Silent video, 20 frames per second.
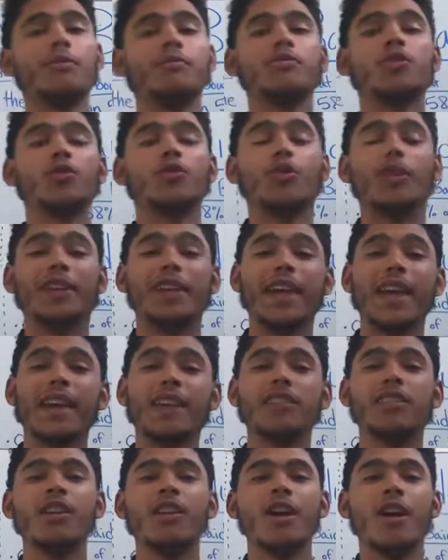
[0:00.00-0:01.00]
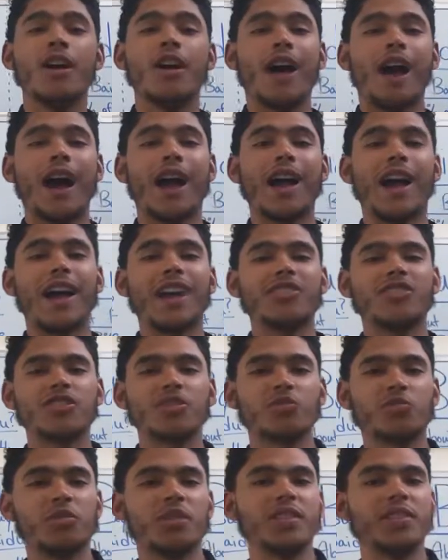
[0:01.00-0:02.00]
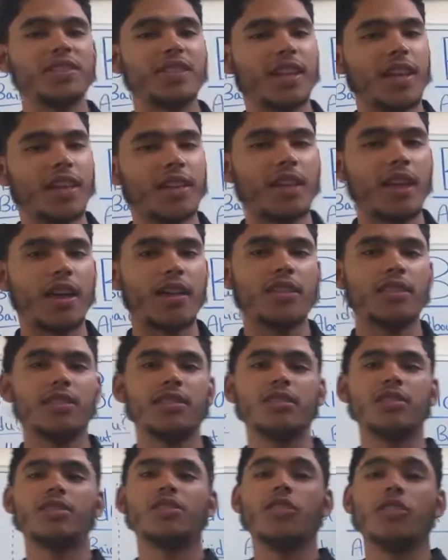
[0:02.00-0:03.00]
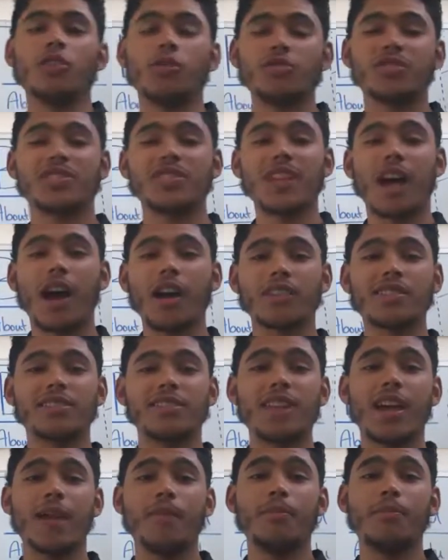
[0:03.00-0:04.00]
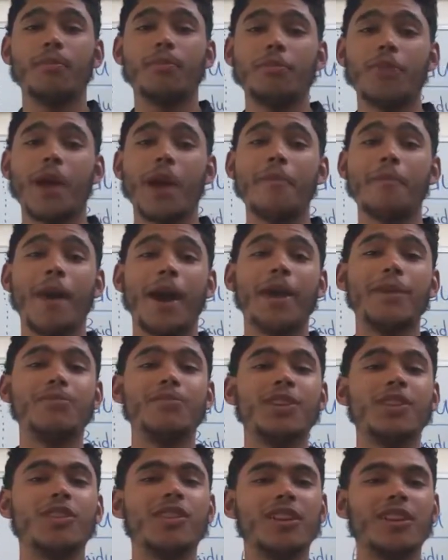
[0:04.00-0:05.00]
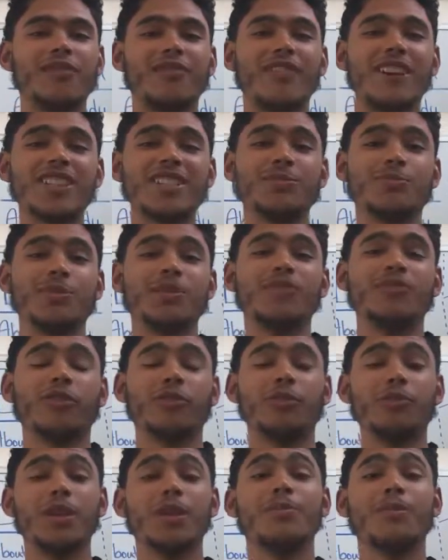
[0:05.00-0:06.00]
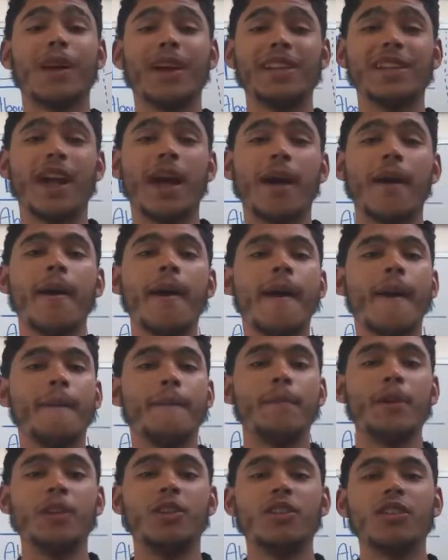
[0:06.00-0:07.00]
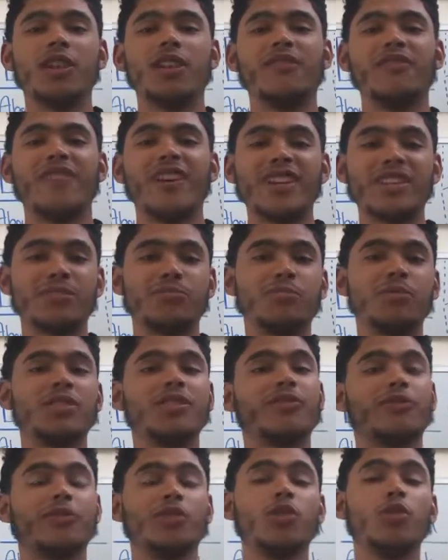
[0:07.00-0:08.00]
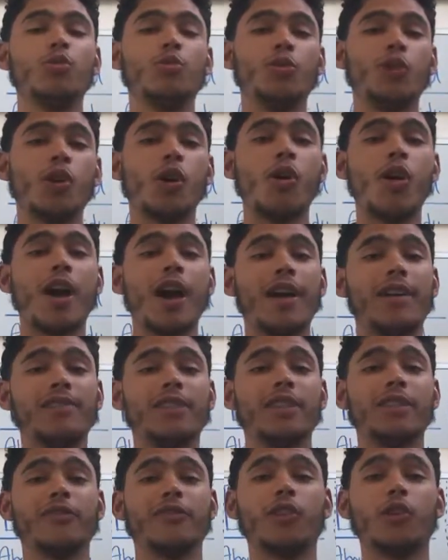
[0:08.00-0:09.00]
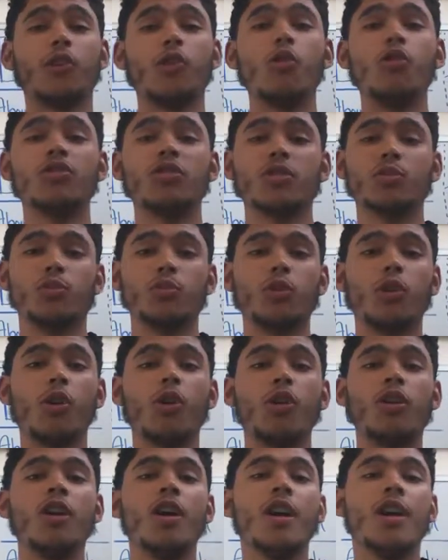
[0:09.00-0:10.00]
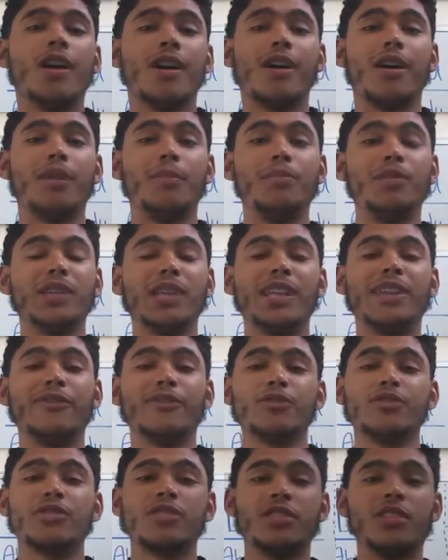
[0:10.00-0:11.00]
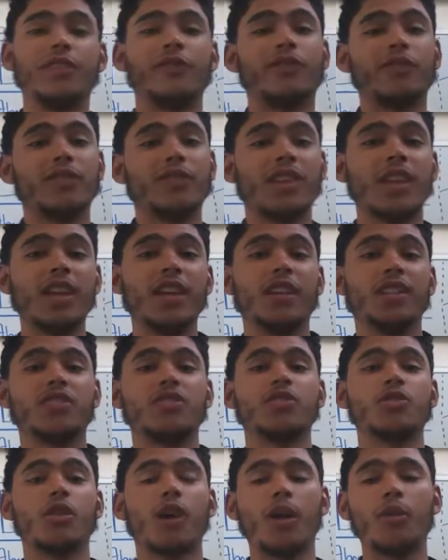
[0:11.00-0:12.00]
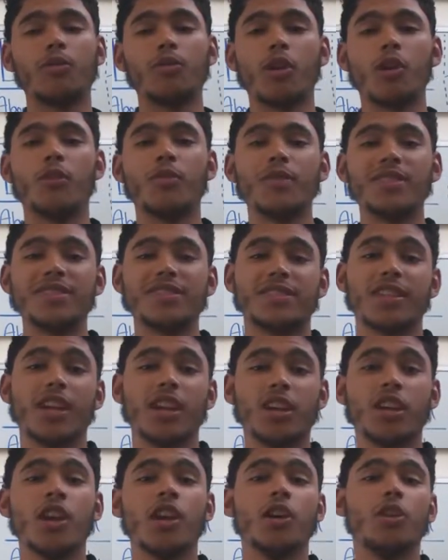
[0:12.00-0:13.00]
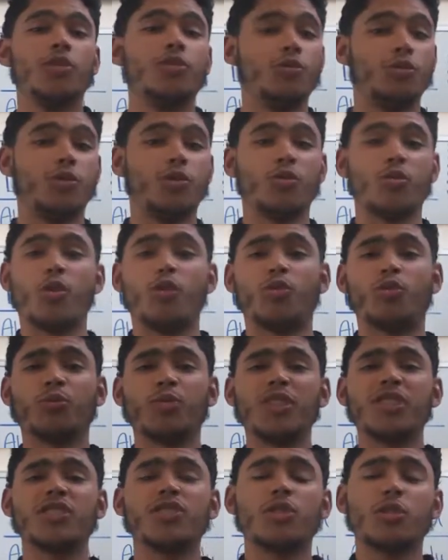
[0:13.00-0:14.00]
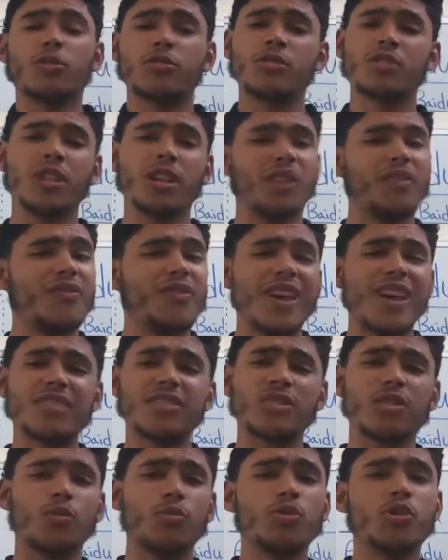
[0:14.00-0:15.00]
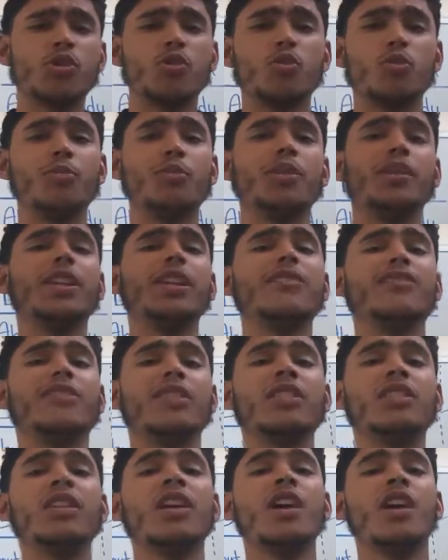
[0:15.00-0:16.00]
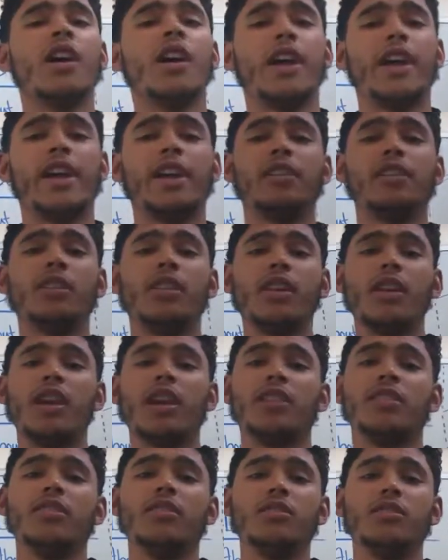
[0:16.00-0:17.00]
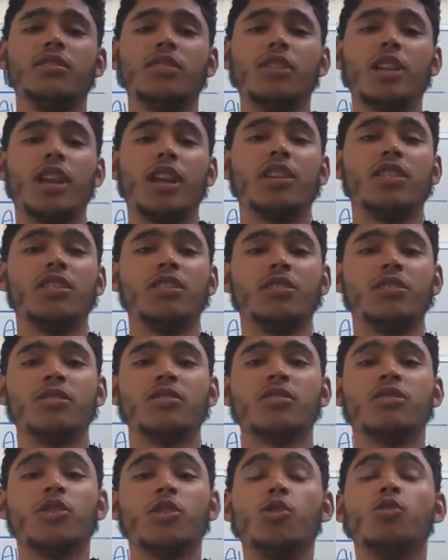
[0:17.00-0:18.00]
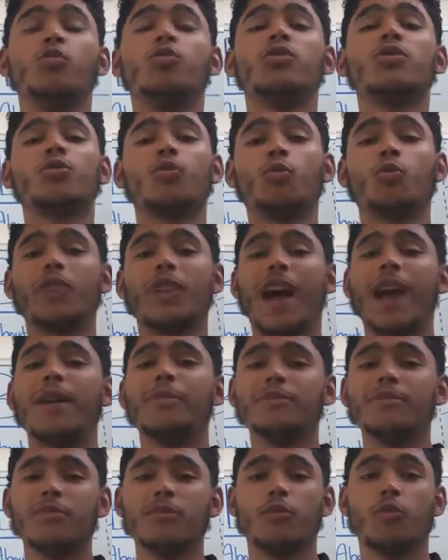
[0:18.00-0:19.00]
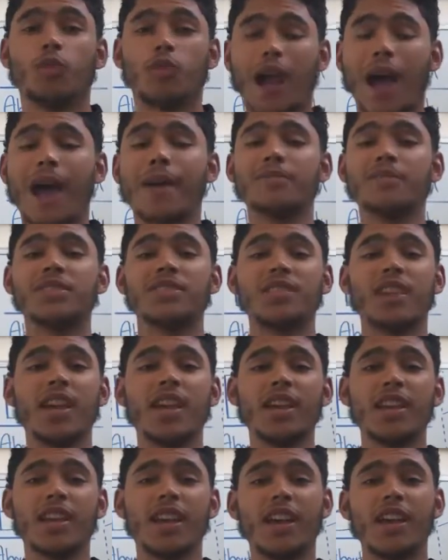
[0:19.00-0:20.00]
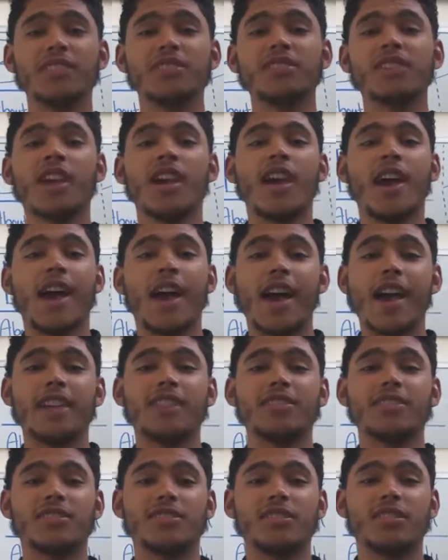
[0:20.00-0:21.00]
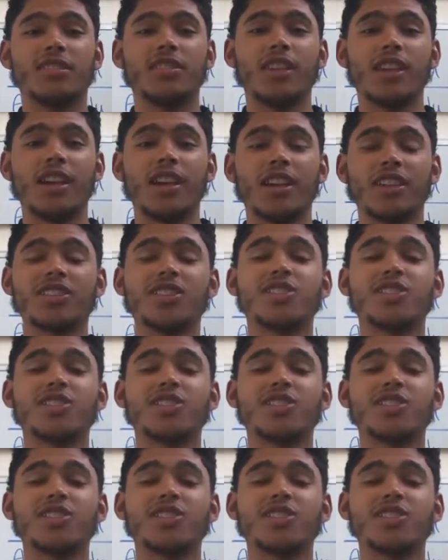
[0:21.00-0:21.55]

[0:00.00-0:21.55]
So again, I just want to say that stocks that might be good investments for me might not be good investments for you. We all have different goals, and we're all believers in different things. So I would always say, do your own research, invest in what you believe in, and use what I'm saying as a